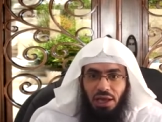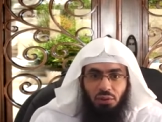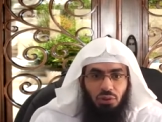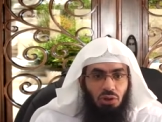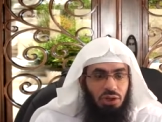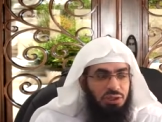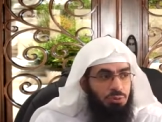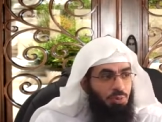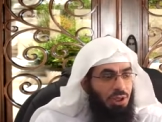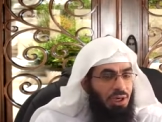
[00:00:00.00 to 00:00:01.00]
And we're going to
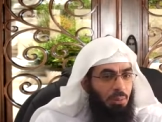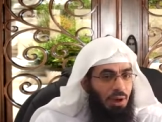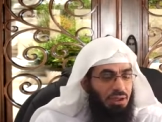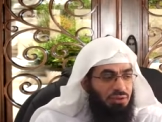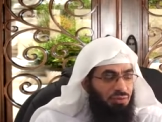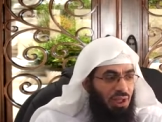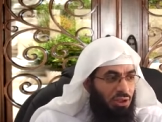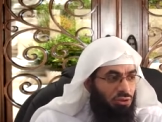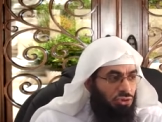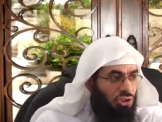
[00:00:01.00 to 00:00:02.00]
speak about its
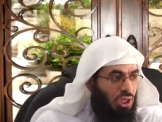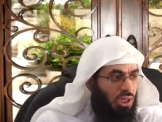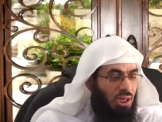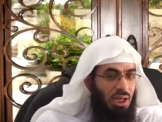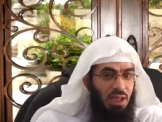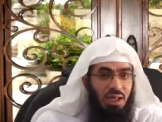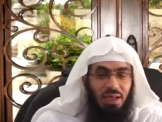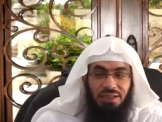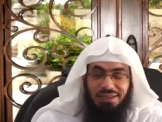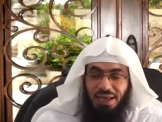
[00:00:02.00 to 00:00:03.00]
value, inshallah.
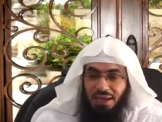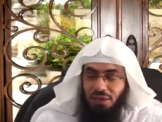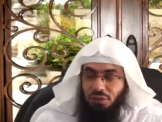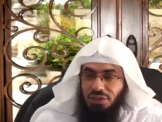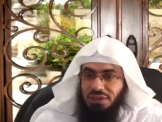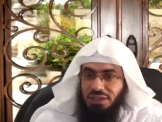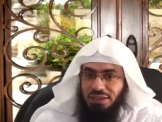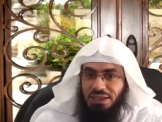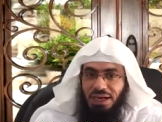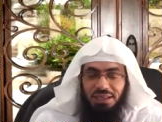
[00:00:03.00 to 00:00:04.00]
The second reason
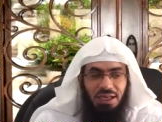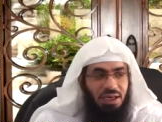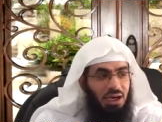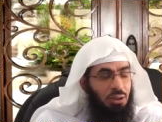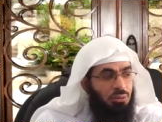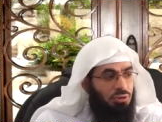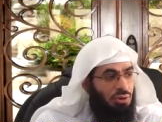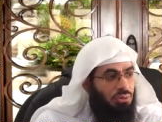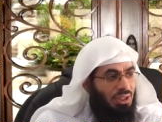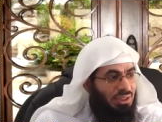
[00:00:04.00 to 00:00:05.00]
is qadr comes
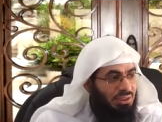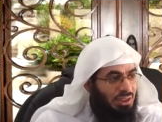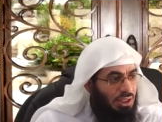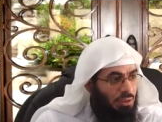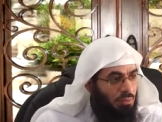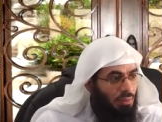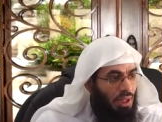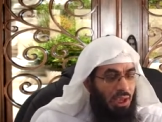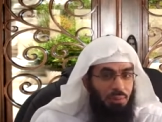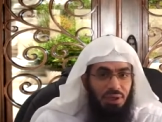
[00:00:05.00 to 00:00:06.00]
from destiny.
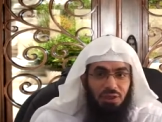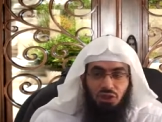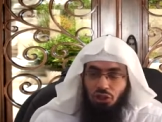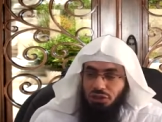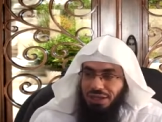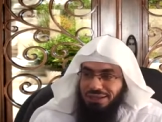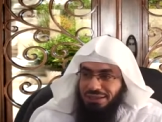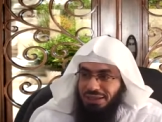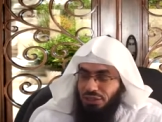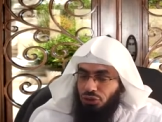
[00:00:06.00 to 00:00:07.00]
It means your
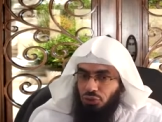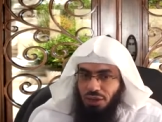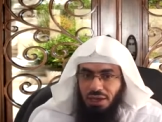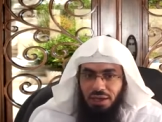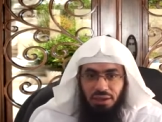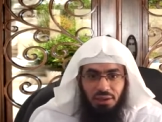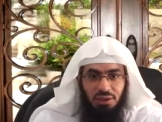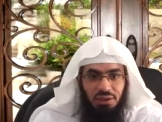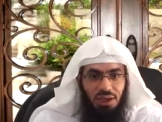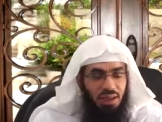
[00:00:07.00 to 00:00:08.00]
destiny is written
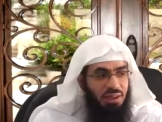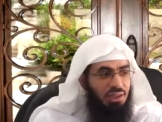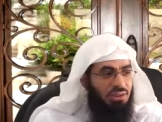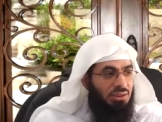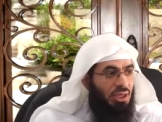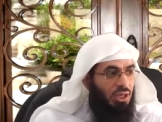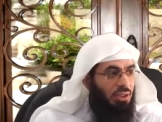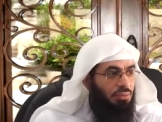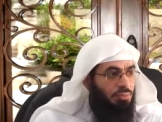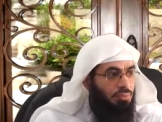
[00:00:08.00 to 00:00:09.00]
in this
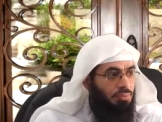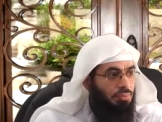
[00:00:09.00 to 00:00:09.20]
night.